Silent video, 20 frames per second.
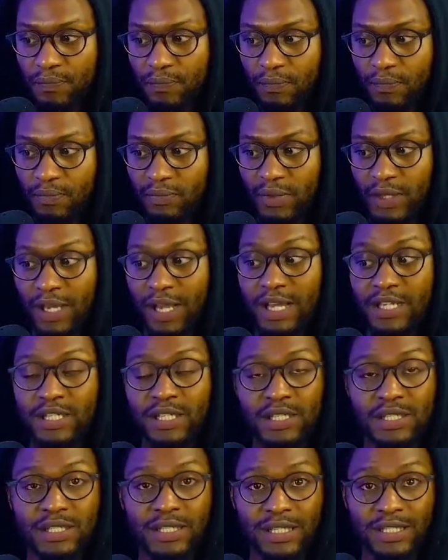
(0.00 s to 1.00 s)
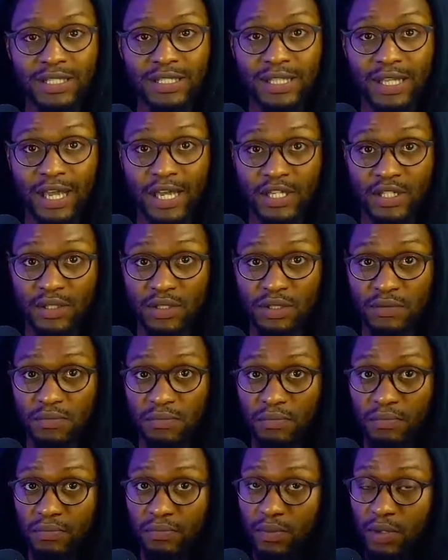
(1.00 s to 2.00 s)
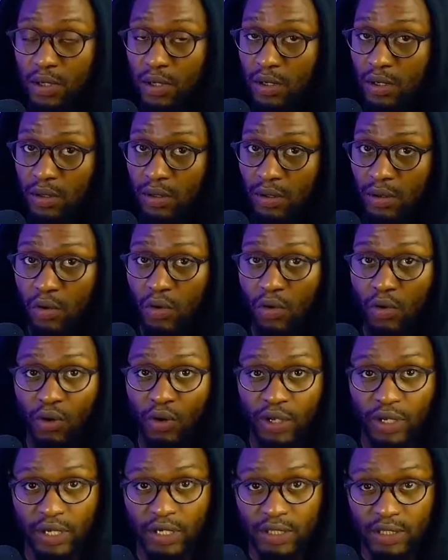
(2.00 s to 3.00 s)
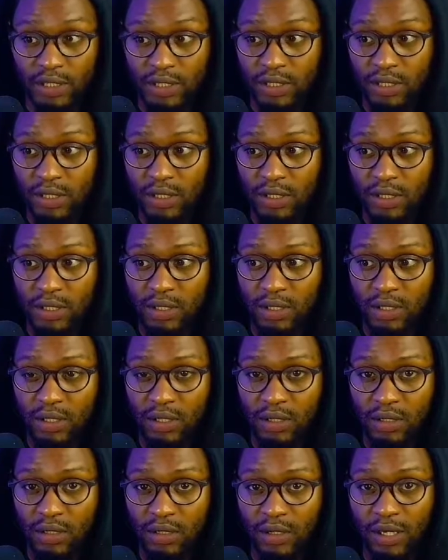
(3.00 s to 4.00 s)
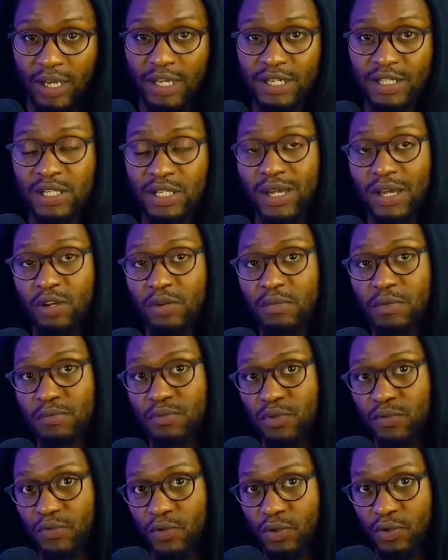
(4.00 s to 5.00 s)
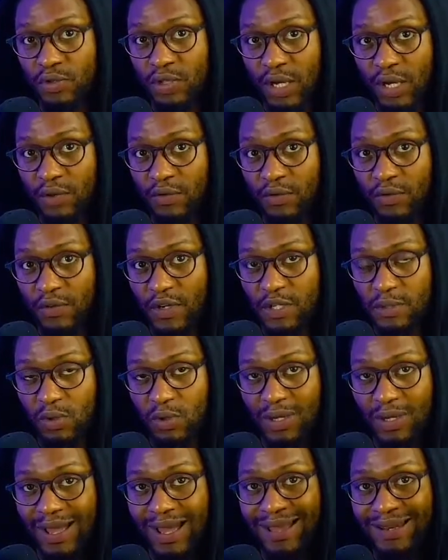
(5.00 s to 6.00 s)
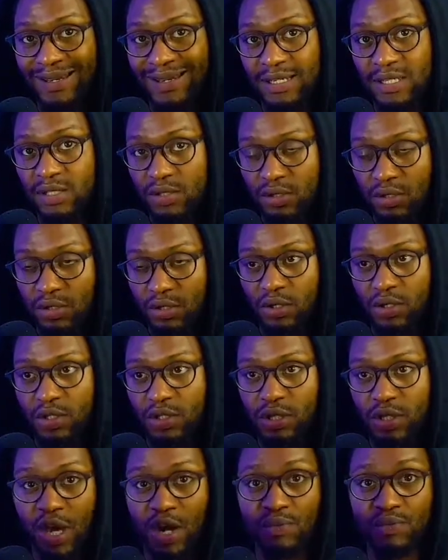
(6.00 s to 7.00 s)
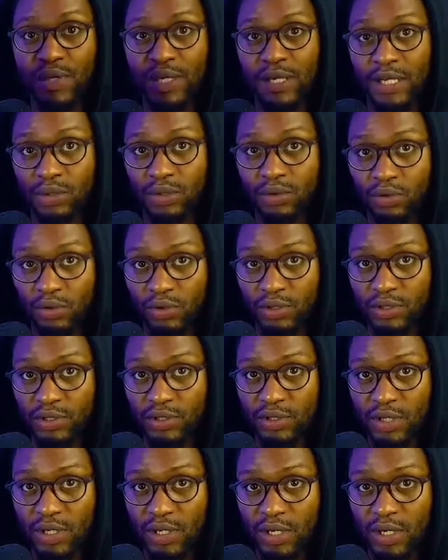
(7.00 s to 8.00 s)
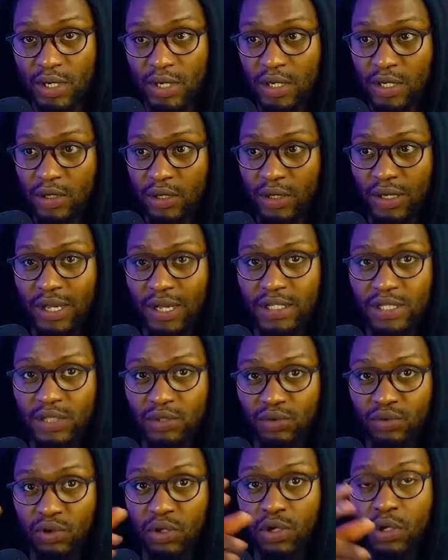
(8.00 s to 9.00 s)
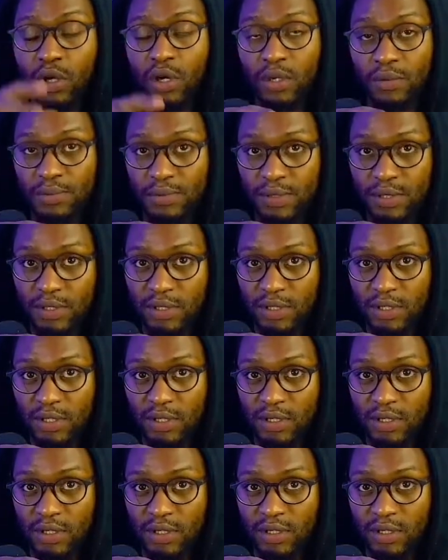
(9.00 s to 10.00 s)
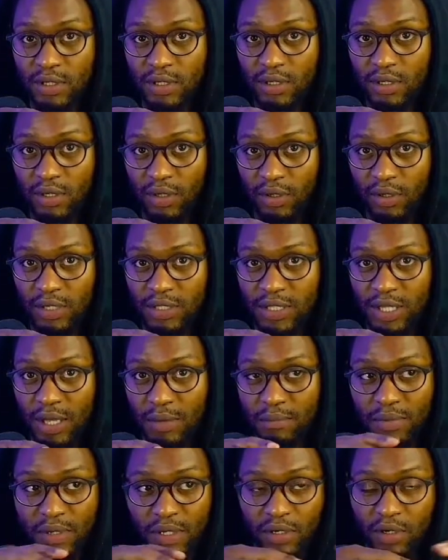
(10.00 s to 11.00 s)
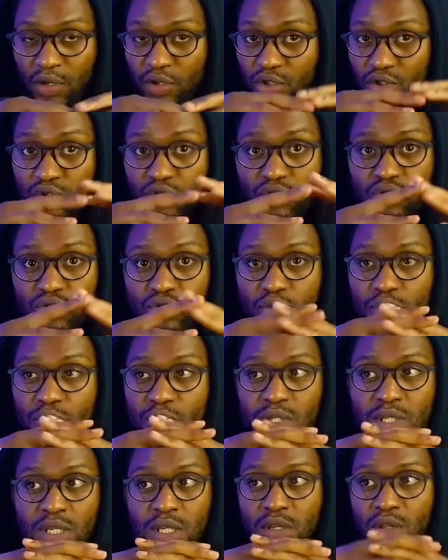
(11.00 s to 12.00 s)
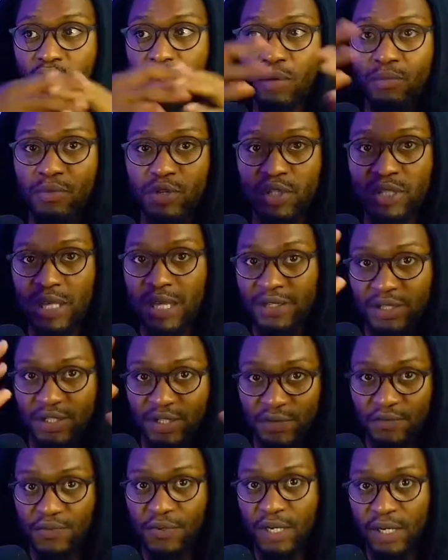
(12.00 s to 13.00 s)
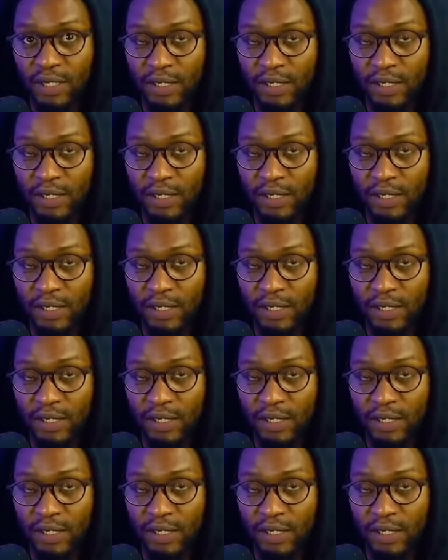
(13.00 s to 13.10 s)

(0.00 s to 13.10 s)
Tekashi 69's audience, Tekashi cannot be booked for those kind of events because Anderson does arena tours, Tekashi do clubs. You understand? But on YouTube, you see the numbers are different.